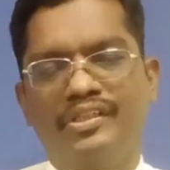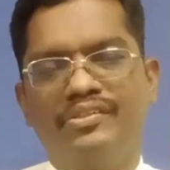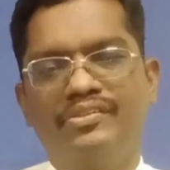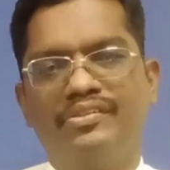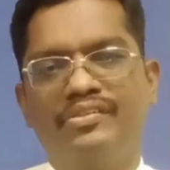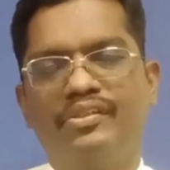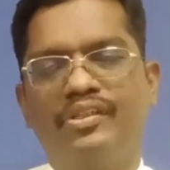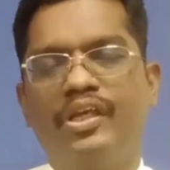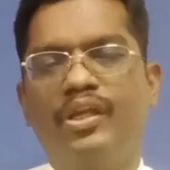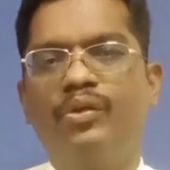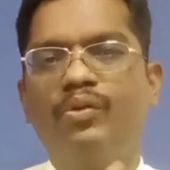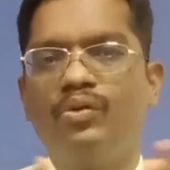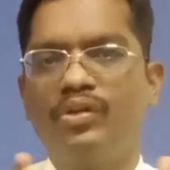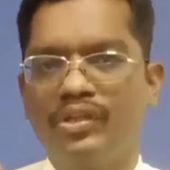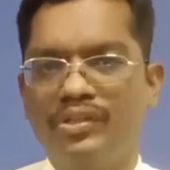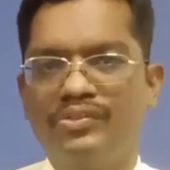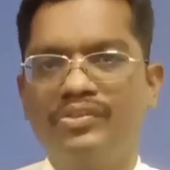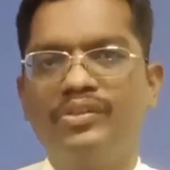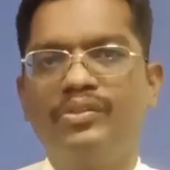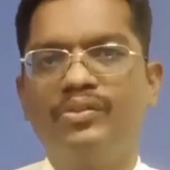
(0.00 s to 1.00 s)
kids they
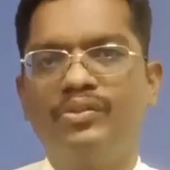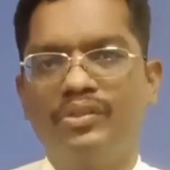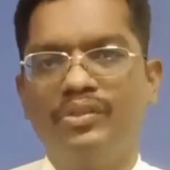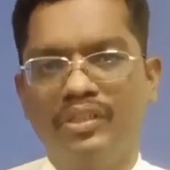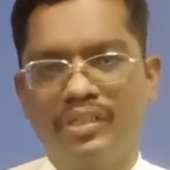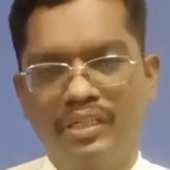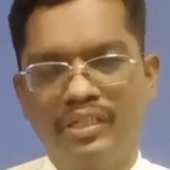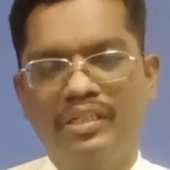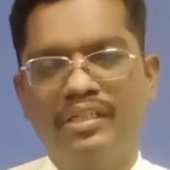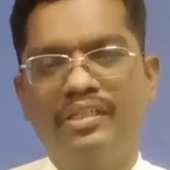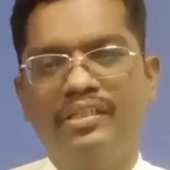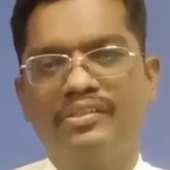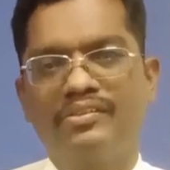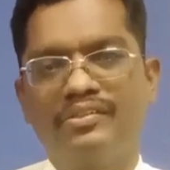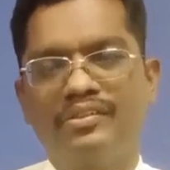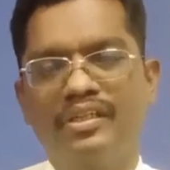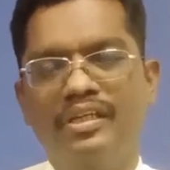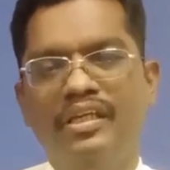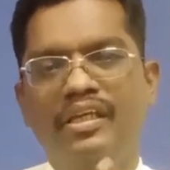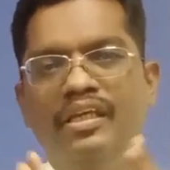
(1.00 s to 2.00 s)
don't listen to their
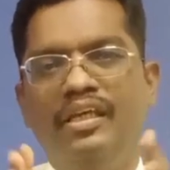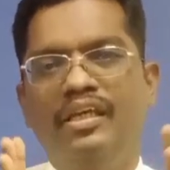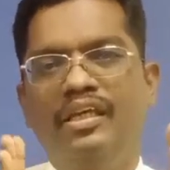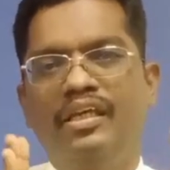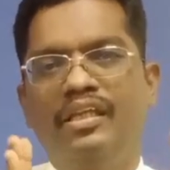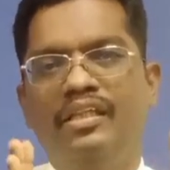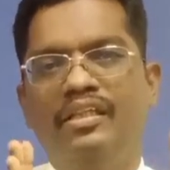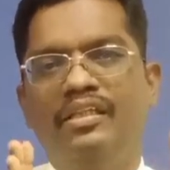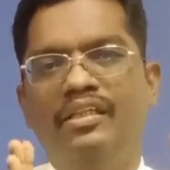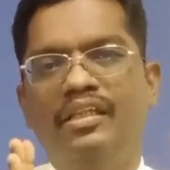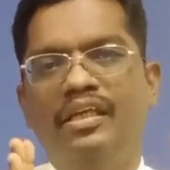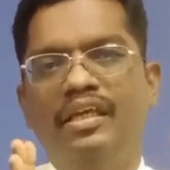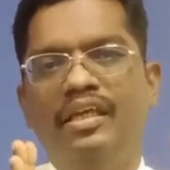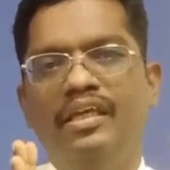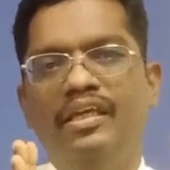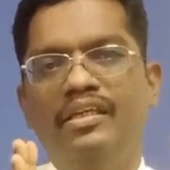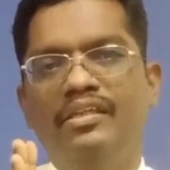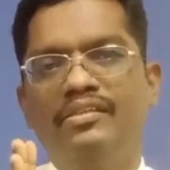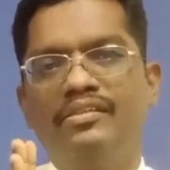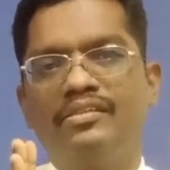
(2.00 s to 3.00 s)
elders.
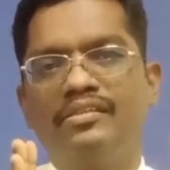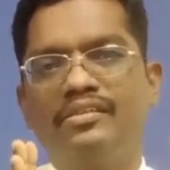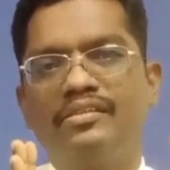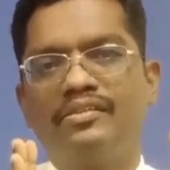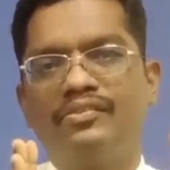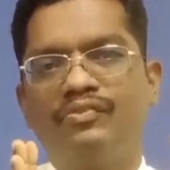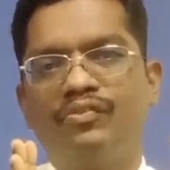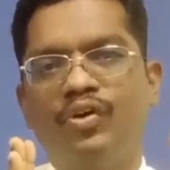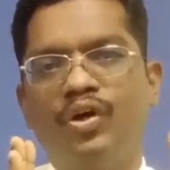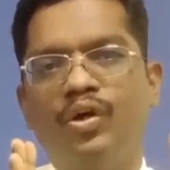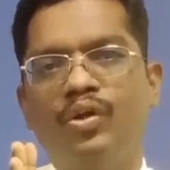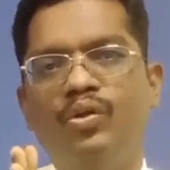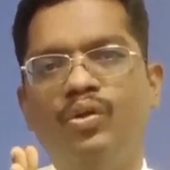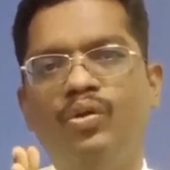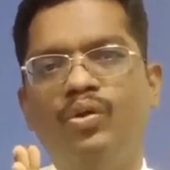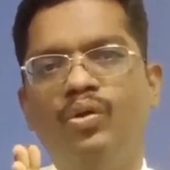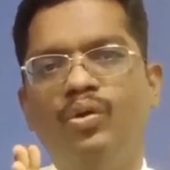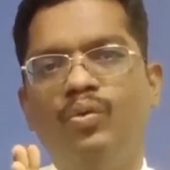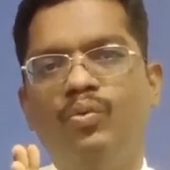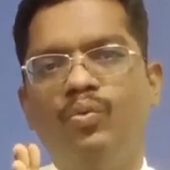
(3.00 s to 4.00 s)
They
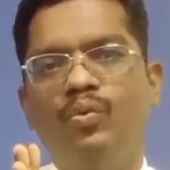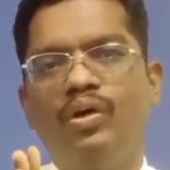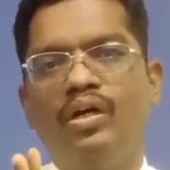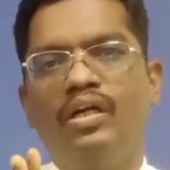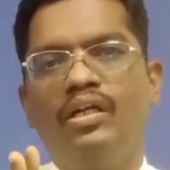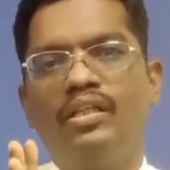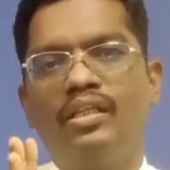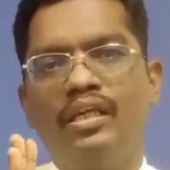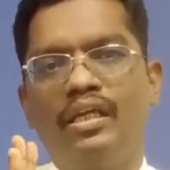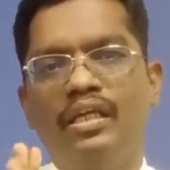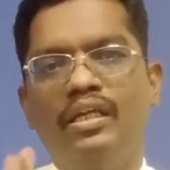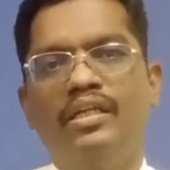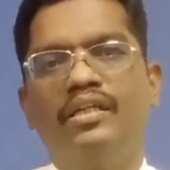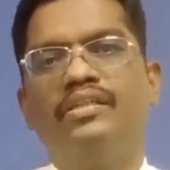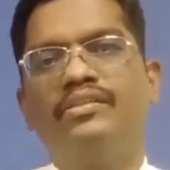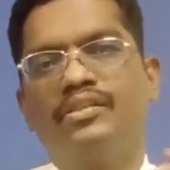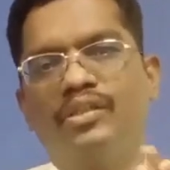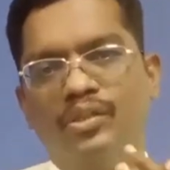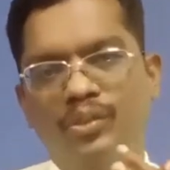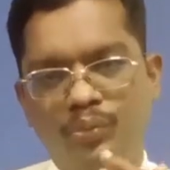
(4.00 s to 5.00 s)
follow what the
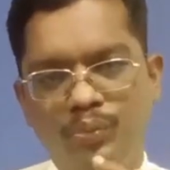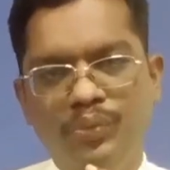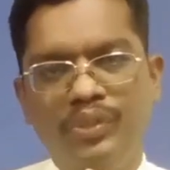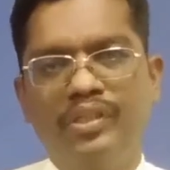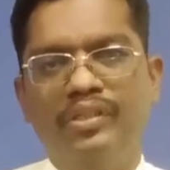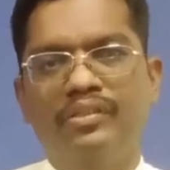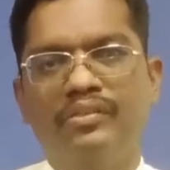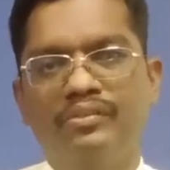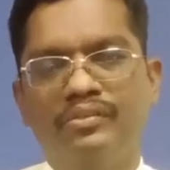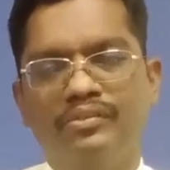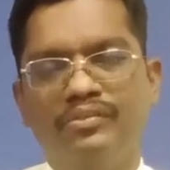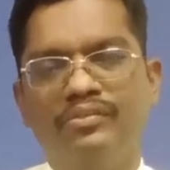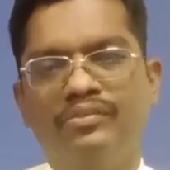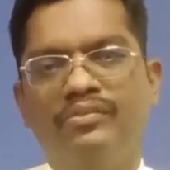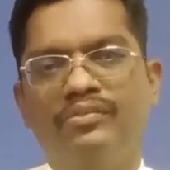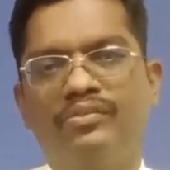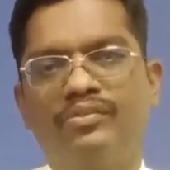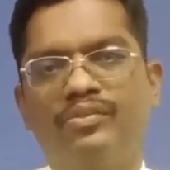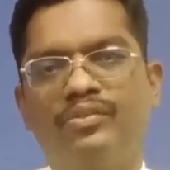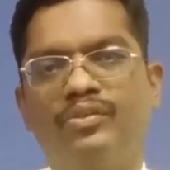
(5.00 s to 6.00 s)
elders are doing.
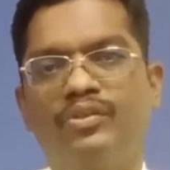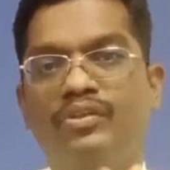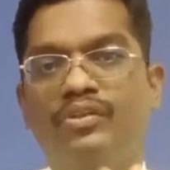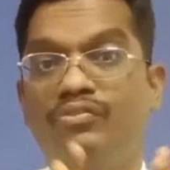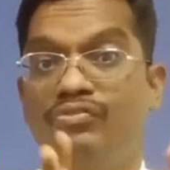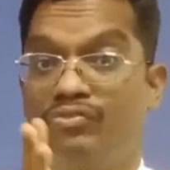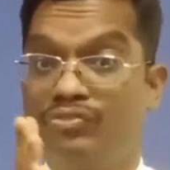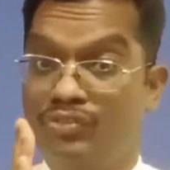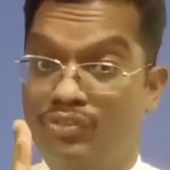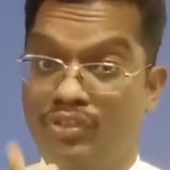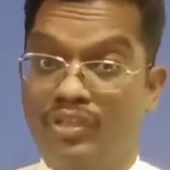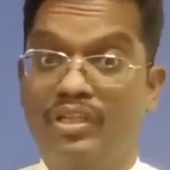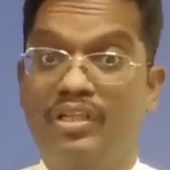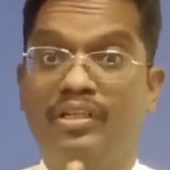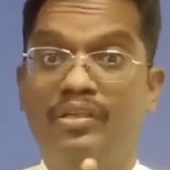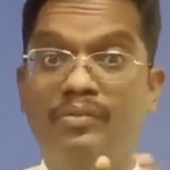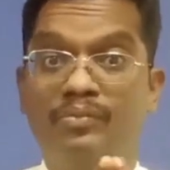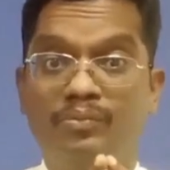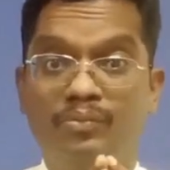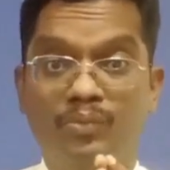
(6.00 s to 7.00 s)
So if you are
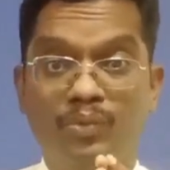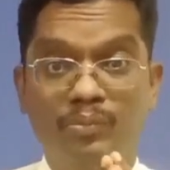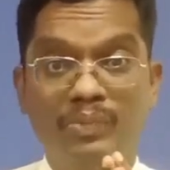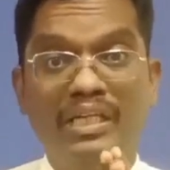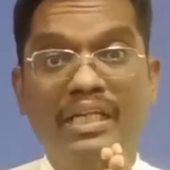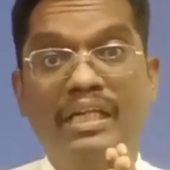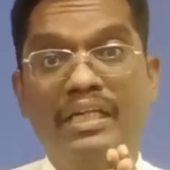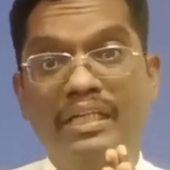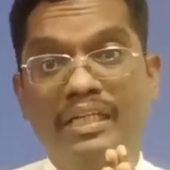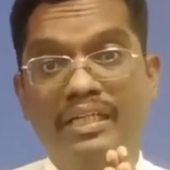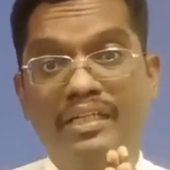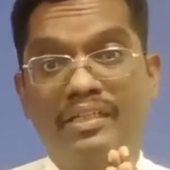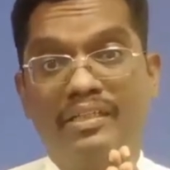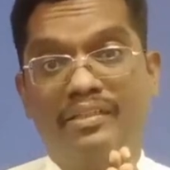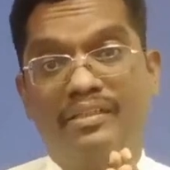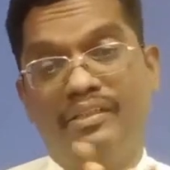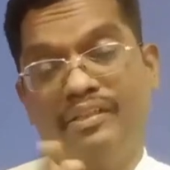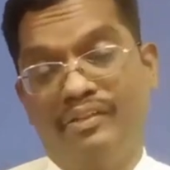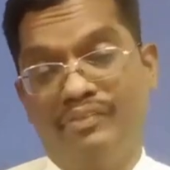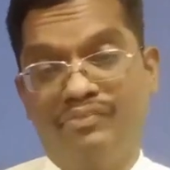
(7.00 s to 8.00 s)
a mobile
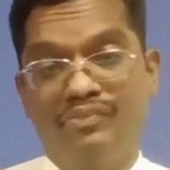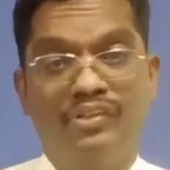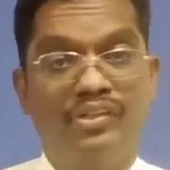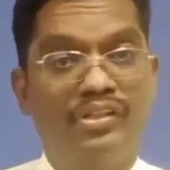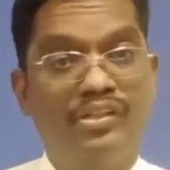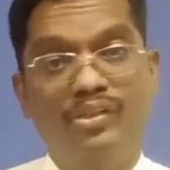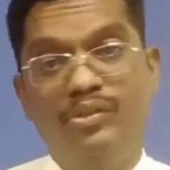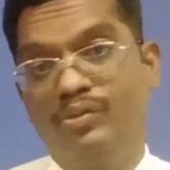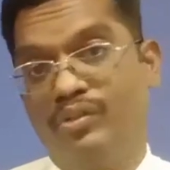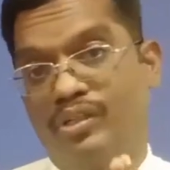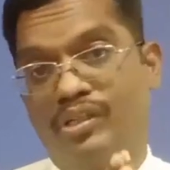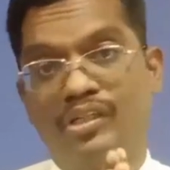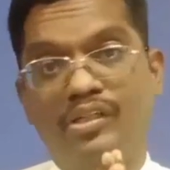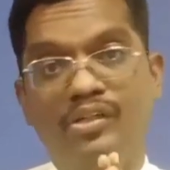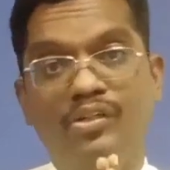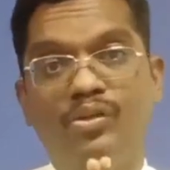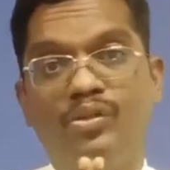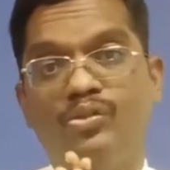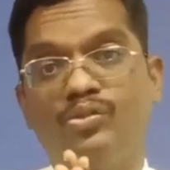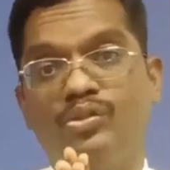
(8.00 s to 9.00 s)
addict, definitely your
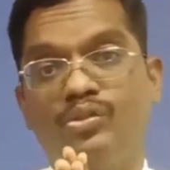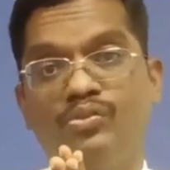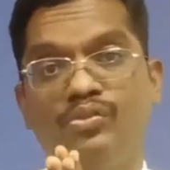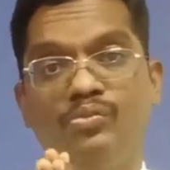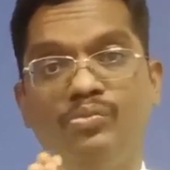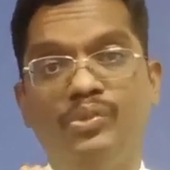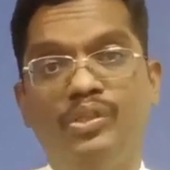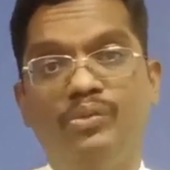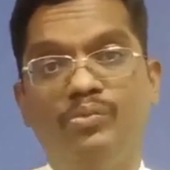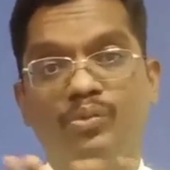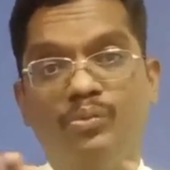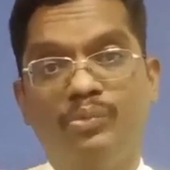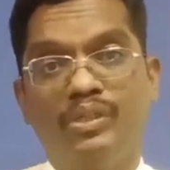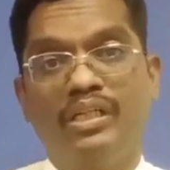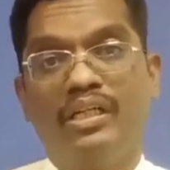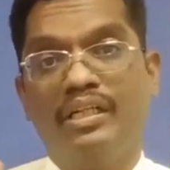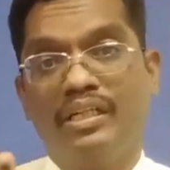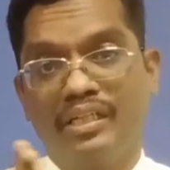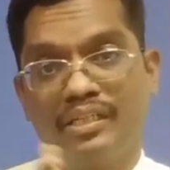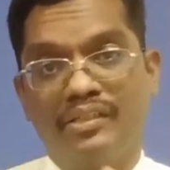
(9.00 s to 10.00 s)
kid also will be a
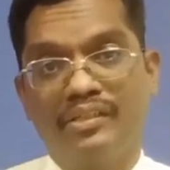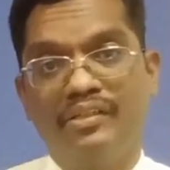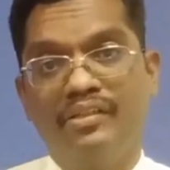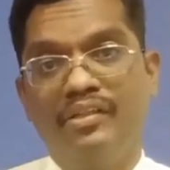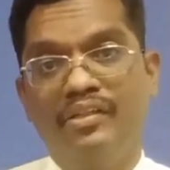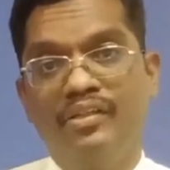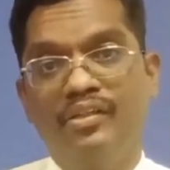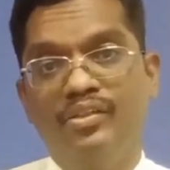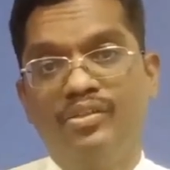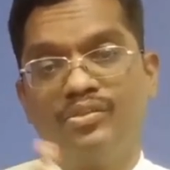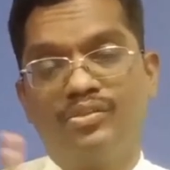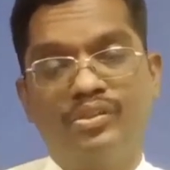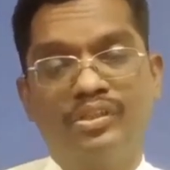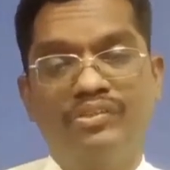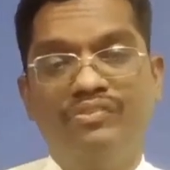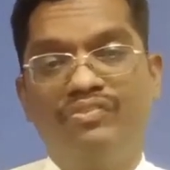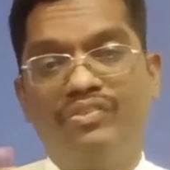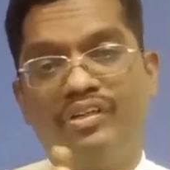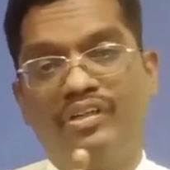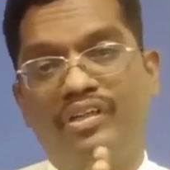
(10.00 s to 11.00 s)
mobile addict. So
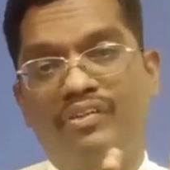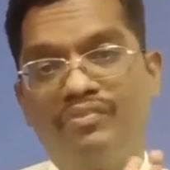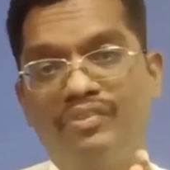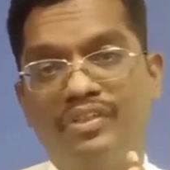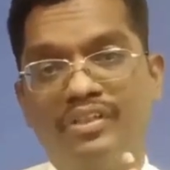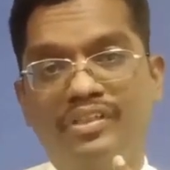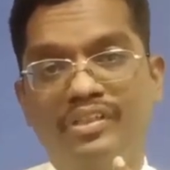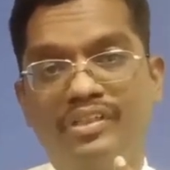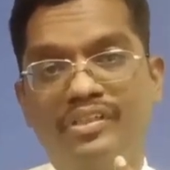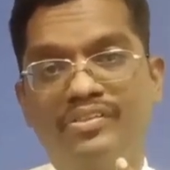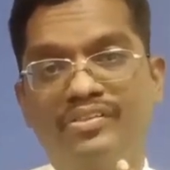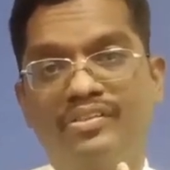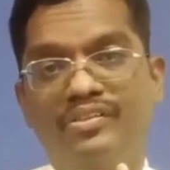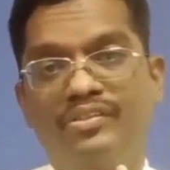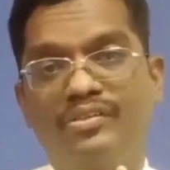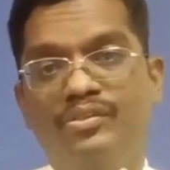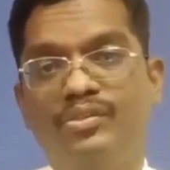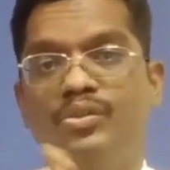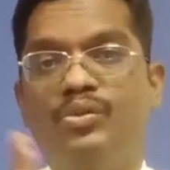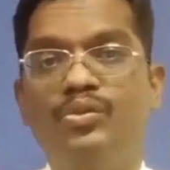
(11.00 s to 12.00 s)
in front of the
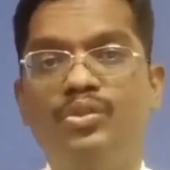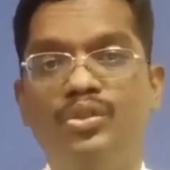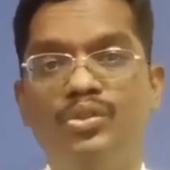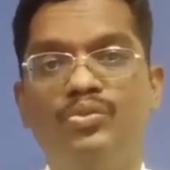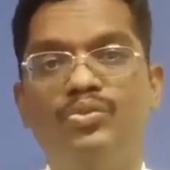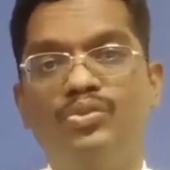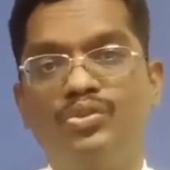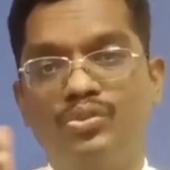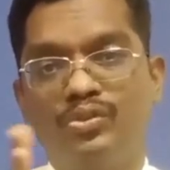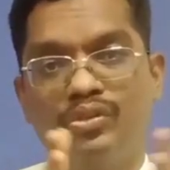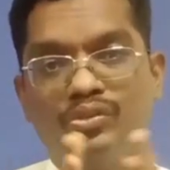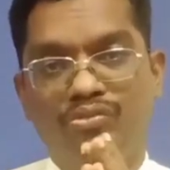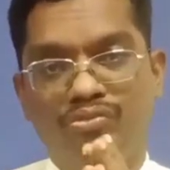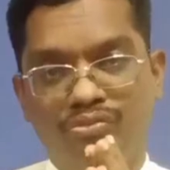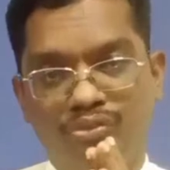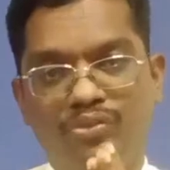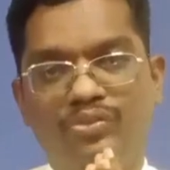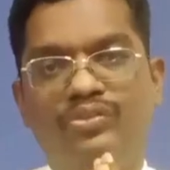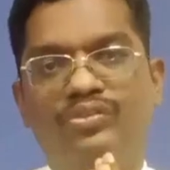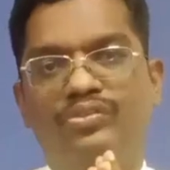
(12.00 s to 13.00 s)
kids, don't use your
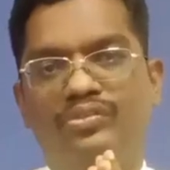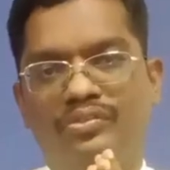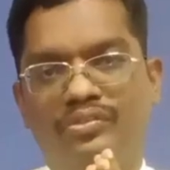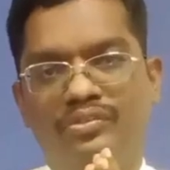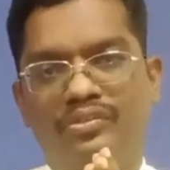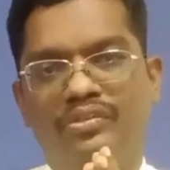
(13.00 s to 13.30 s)
phone.